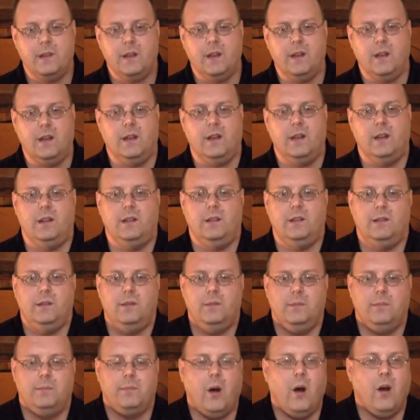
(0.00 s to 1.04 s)
uh,
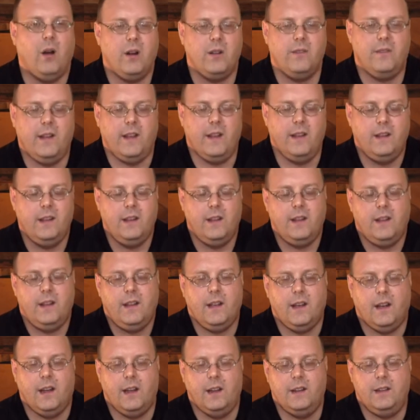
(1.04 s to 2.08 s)
part of it.
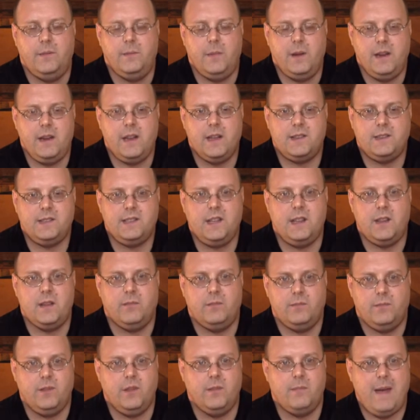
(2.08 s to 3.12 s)
Uh, but you get to see the,
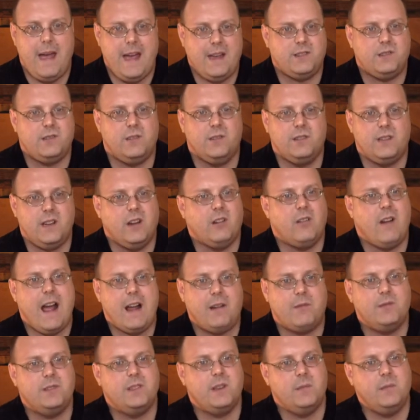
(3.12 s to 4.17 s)
the masters
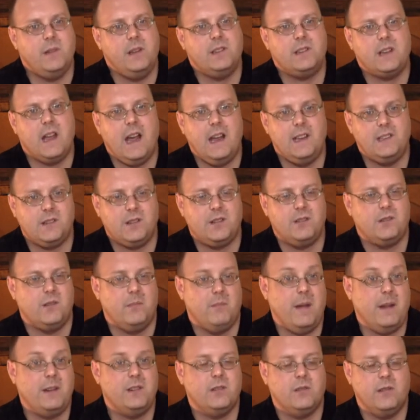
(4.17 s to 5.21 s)
interact with some of these guys because they're
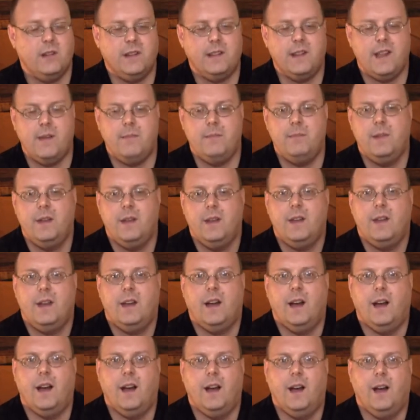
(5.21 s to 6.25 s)
mentoring them.
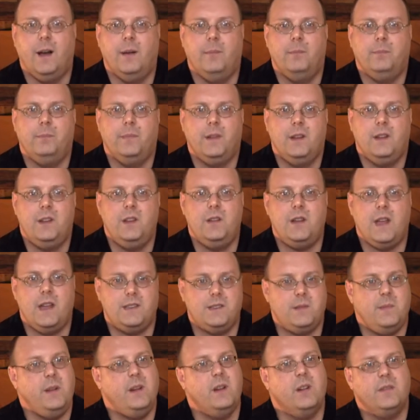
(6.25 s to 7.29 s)
Um, you
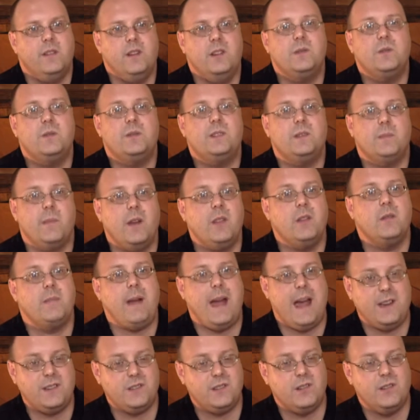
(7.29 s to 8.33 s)
get some interviews with some other
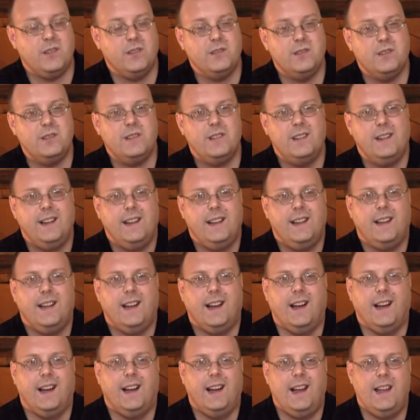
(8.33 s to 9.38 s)
masters.
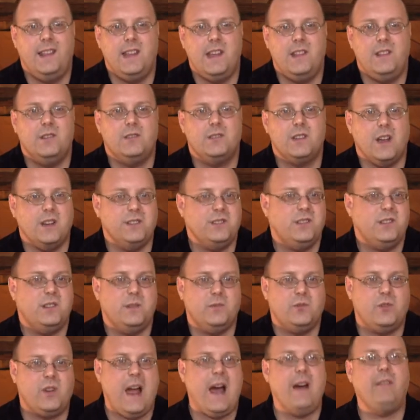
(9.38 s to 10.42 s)
Uh, and then there's also
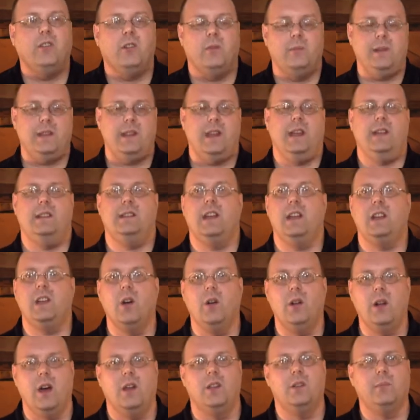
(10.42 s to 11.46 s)
some travel. I mean, they, they
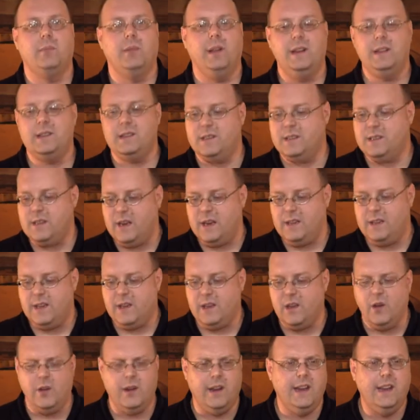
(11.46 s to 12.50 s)
go to other places. They,
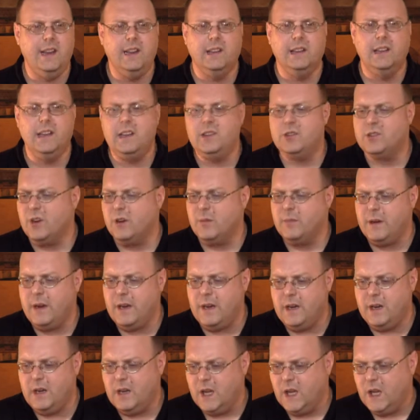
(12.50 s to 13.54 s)
they go to Italy,
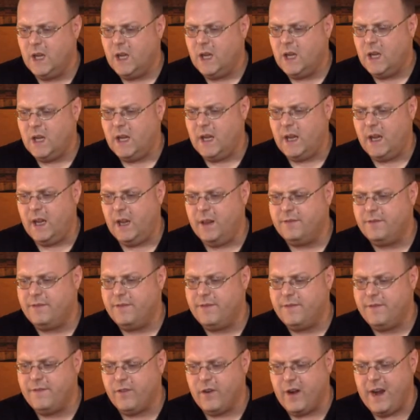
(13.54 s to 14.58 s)
Germany, and
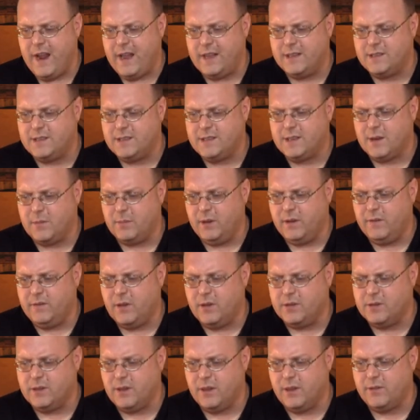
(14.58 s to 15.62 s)
France. I believe
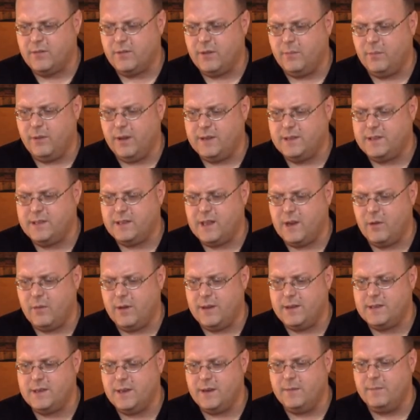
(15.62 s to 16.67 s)
those are the three places they
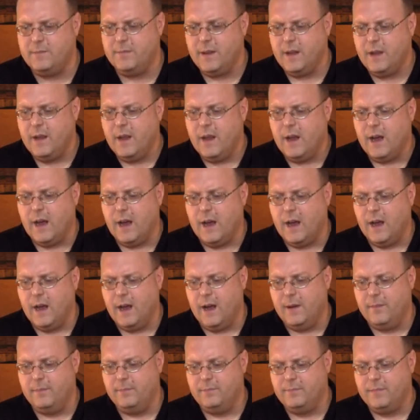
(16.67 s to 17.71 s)
went to
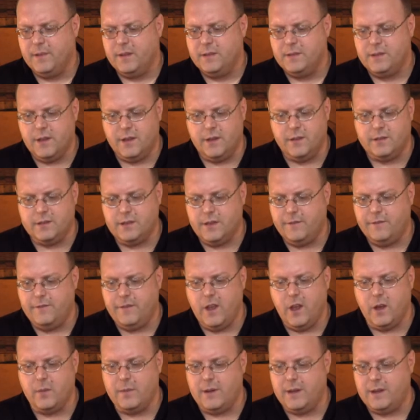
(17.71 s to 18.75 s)
um, to, to
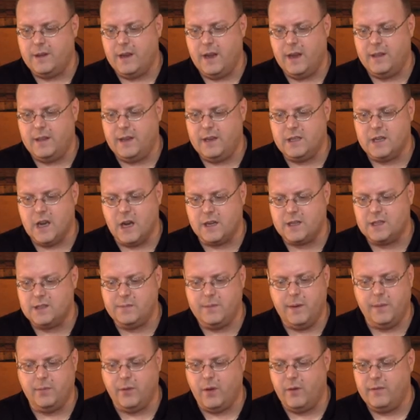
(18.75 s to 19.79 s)
film, and, and they talk
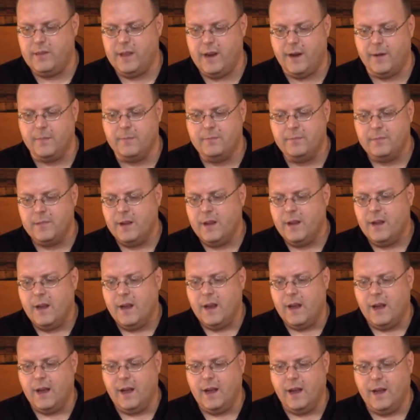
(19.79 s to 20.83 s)
to people over there.
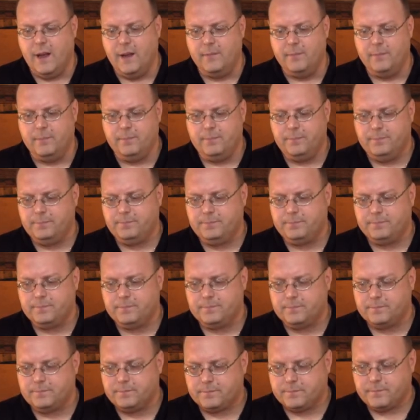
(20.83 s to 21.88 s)
Um,
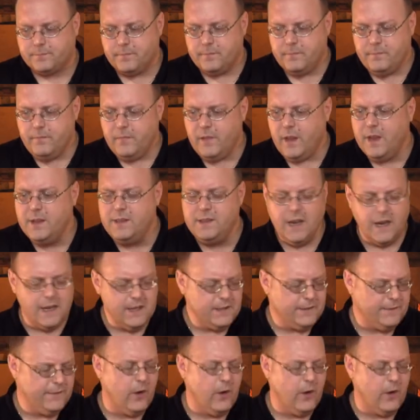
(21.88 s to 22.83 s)
it does